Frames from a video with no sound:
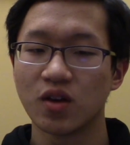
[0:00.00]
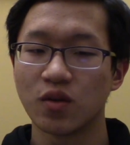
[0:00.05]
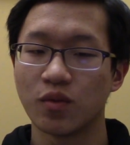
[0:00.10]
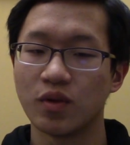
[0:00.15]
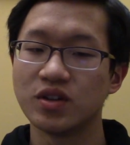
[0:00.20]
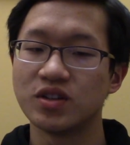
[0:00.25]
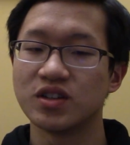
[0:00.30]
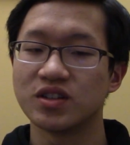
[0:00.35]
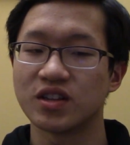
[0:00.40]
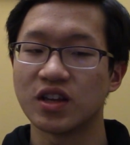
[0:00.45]

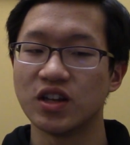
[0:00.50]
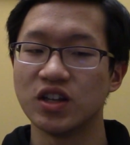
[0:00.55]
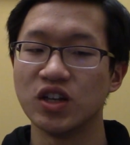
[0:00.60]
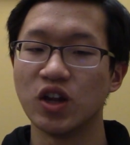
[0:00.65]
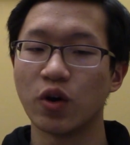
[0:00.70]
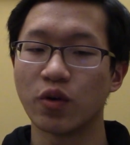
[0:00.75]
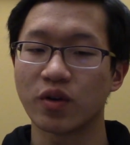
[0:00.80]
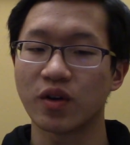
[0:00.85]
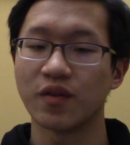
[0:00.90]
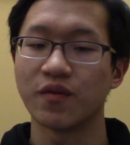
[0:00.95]
which is a
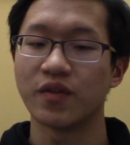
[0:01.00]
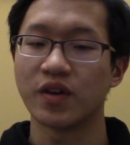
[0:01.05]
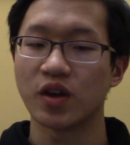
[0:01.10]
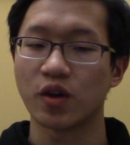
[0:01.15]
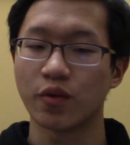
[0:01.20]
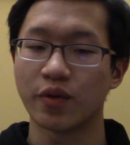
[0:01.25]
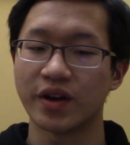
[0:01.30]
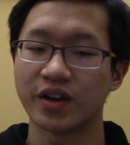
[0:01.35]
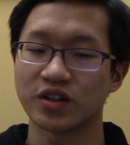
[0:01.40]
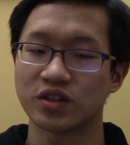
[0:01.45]
known
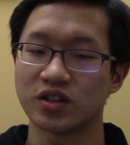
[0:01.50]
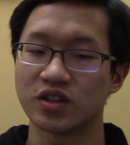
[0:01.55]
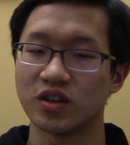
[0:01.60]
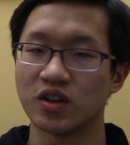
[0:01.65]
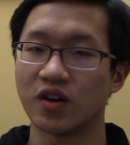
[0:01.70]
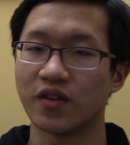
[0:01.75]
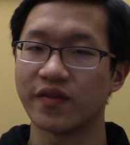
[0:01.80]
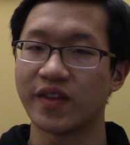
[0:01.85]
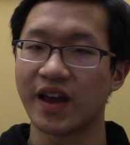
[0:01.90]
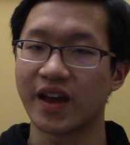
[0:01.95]
configuration
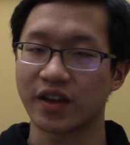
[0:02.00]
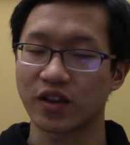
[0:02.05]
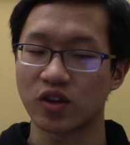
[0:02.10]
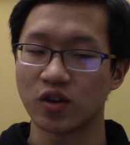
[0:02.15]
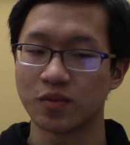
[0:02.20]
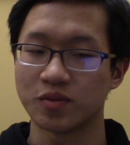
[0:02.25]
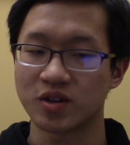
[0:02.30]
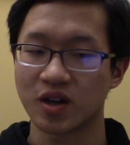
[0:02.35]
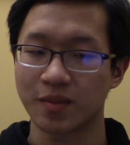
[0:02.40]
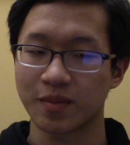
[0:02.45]
of that
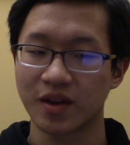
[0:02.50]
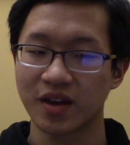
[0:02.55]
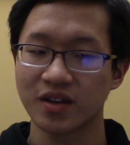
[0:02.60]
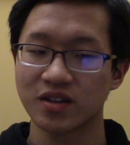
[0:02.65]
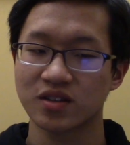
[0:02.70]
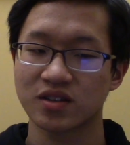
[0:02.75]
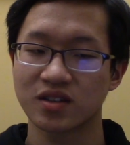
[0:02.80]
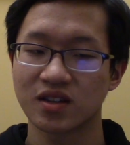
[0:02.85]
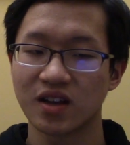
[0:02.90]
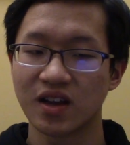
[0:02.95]
cube shape
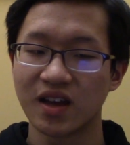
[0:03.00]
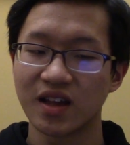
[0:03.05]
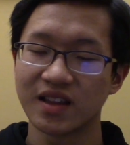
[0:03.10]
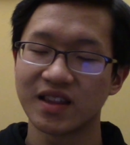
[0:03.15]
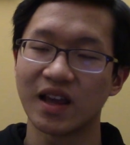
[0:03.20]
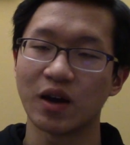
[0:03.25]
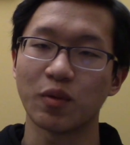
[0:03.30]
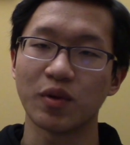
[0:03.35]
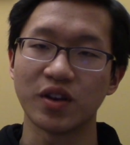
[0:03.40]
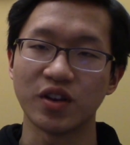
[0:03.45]
case
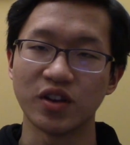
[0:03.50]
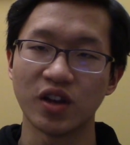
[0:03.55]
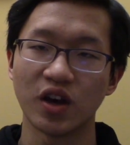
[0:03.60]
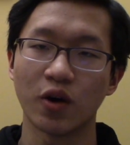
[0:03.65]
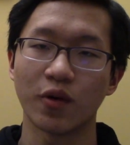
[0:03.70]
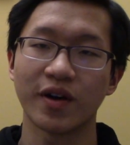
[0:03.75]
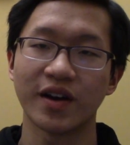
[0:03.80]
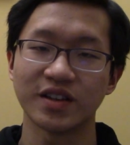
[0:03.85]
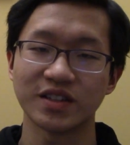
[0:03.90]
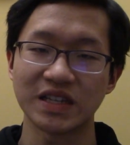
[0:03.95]
that we
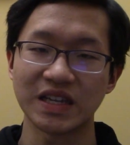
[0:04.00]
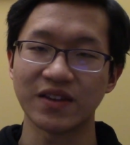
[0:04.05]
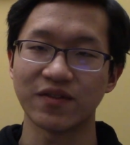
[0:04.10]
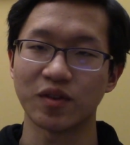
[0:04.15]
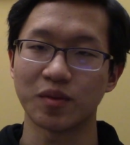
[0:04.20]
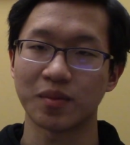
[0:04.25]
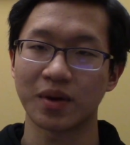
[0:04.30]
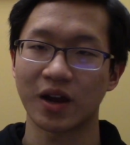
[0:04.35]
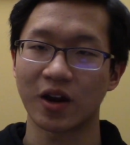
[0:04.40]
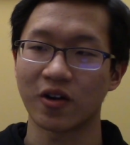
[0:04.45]
know has
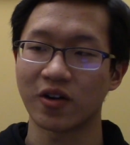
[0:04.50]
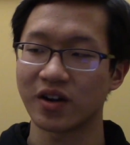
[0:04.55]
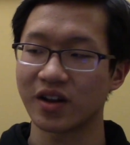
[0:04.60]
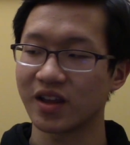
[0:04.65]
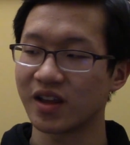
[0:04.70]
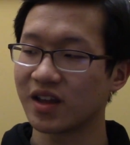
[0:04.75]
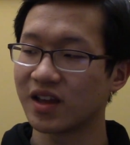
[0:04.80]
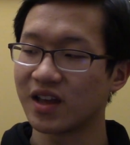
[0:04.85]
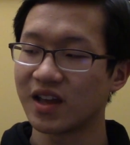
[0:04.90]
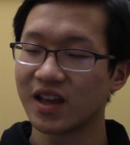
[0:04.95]
even
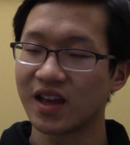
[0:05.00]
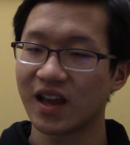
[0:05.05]
parity.